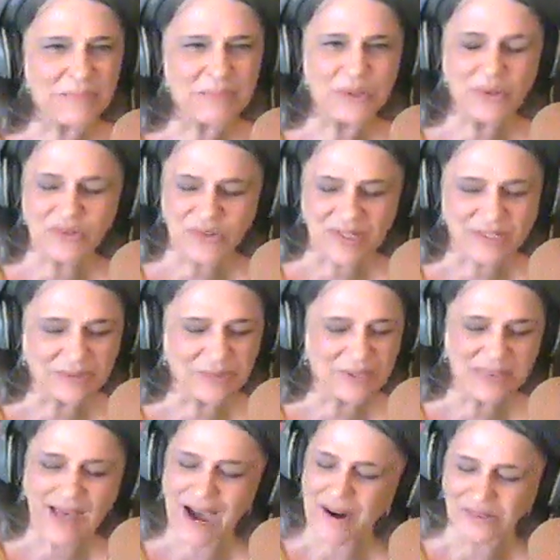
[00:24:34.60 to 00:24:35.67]
music
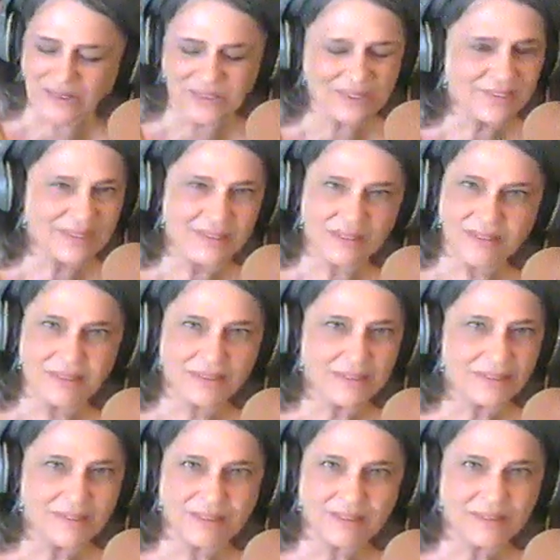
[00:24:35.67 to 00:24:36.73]
without
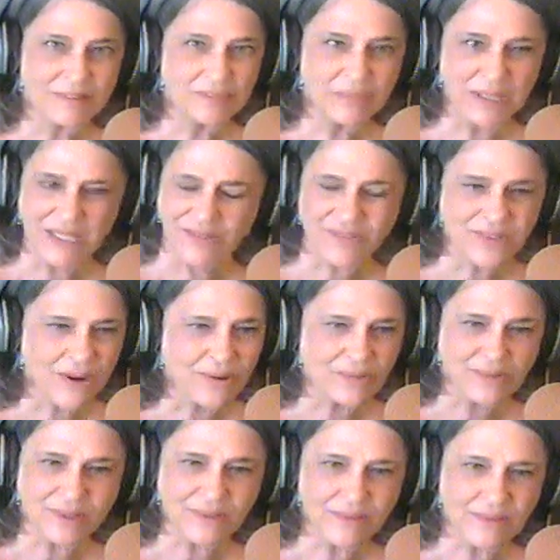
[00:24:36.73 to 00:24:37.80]
being
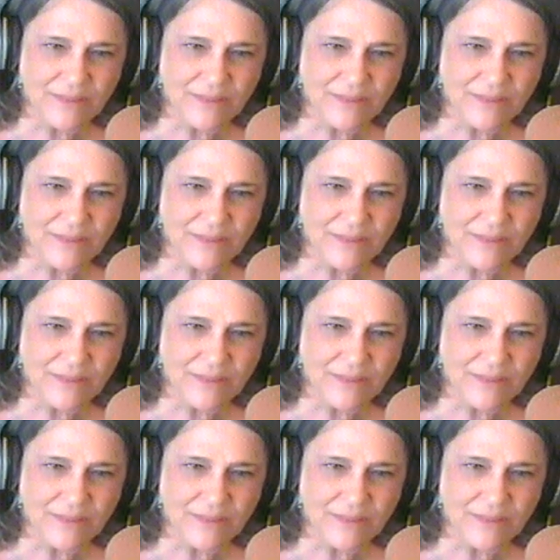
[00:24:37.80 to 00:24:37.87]
stoned.